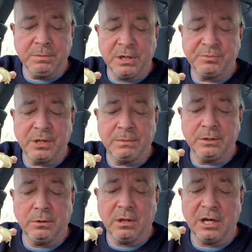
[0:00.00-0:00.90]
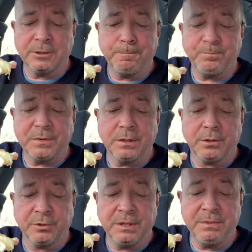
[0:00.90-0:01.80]
But I'm someone who likes the
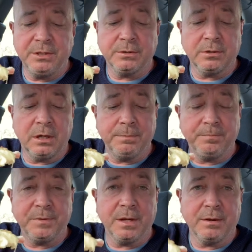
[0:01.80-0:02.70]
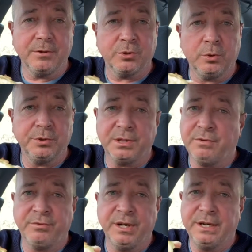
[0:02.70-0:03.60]
creamy type sauce,
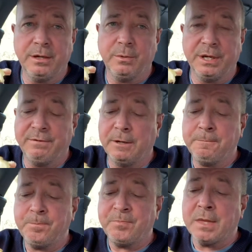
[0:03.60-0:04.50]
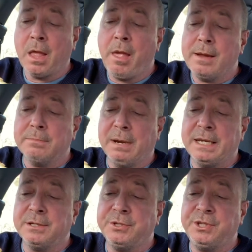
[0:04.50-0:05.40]
Alfredo, whatever.
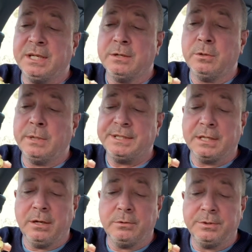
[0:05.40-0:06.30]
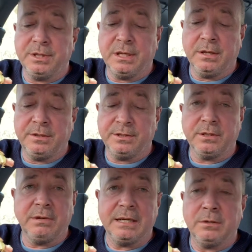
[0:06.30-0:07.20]
Bacon and chicken always go good together. This is
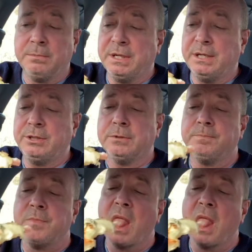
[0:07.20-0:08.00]
a great combination.